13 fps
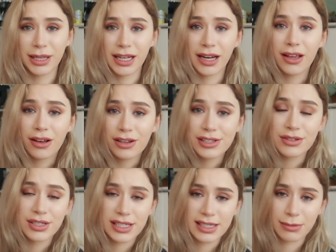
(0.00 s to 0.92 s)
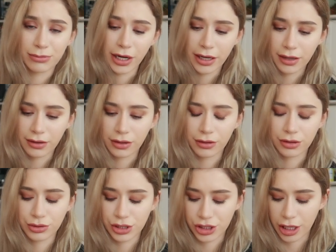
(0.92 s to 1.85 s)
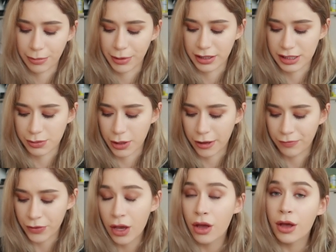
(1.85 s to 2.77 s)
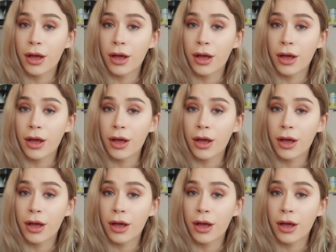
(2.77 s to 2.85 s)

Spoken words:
But then I also did some regular grocery shopping as well,